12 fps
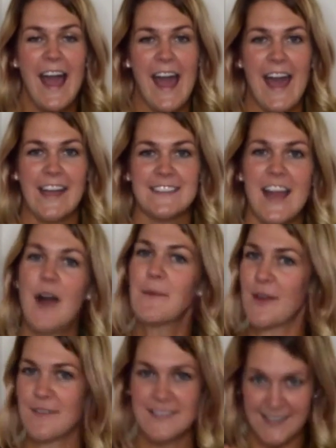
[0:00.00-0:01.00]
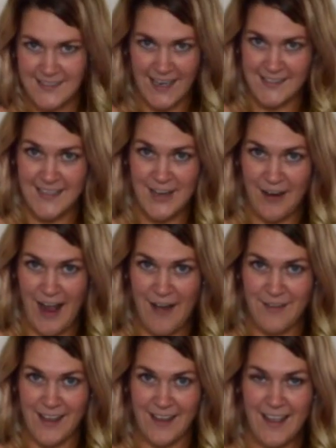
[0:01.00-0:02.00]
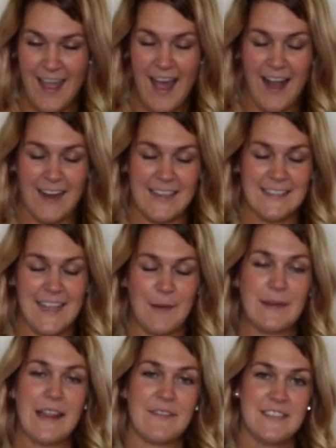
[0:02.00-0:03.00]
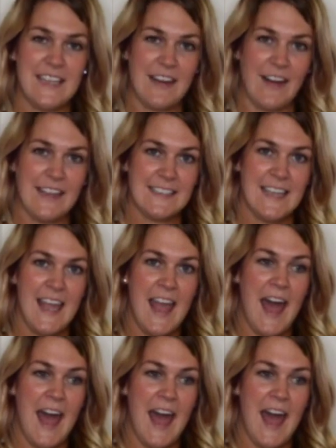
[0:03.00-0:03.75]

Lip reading: and tell me all the success that you're having, because I would love to hear it.